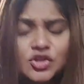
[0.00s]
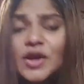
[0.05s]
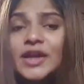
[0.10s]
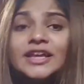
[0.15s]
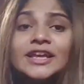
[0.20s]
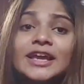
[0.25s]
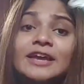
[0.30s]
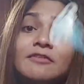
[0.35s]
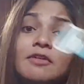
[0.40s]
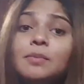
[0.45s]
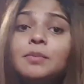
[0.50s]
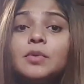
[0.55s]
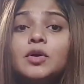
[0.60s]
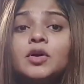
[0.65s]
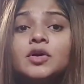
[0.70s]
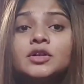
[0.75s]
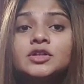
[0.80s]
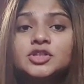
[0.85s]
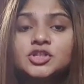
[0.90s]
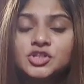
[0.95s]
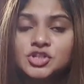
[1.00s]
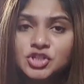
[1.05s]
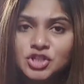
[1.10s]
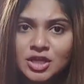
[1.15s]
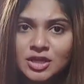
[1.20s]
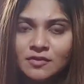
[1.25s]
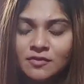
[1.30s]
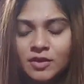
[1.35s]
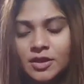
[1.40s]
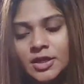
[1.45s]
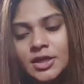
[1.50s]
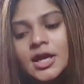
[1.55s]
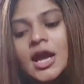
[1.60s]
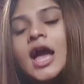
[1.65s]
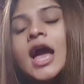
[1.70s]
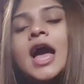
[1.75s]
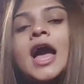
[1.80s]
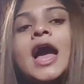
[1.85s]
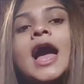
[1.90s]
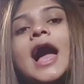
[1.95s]
So I gave up on just shaving,
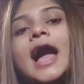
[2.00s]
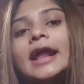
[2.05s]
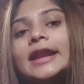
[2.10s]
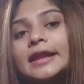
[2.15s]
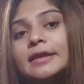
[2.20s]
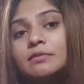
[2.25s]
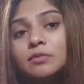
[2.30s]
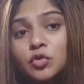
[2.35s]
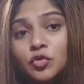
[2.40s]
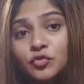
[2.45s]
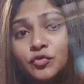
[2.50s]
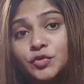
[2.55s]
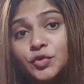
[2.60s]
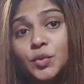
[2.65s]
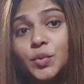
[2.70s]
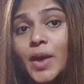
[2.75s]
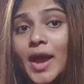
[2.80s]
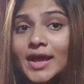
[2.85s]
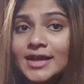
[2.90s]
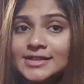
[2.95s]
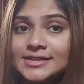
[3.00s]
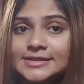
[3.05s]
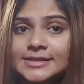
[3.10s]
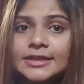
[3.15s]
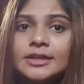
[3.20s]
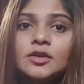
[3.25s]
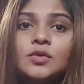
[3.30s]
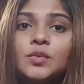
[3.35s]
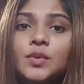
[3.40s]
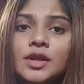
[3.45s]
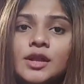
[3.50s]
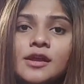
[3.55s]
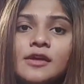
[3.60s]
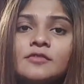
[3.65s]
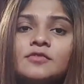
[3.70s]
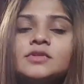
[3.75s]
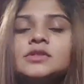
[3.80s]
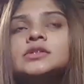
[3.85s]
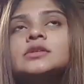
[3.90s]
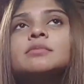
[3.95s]
and I moved to waxing when
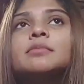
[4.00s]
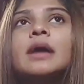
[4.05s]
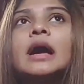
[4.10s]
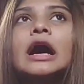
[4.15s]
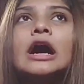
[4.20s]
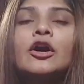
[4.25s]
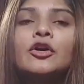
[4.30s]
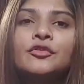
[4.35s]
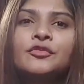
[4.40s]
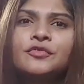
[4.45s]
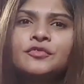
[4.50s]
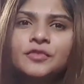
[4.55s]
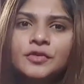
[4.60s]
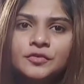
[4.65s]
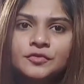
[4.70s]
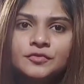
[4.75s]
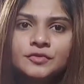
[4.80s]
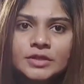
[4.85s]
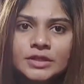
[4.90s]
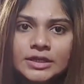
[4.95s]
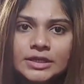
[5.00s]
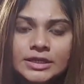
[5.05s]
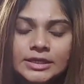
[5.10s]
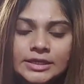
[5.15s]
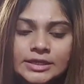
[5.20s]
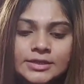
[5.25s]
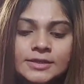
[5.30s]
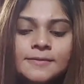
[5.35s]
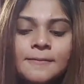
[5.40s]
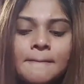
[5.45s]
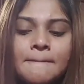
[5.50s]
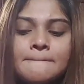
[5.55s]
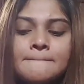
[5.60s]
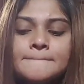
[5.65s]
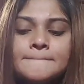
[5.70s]
I was about 15.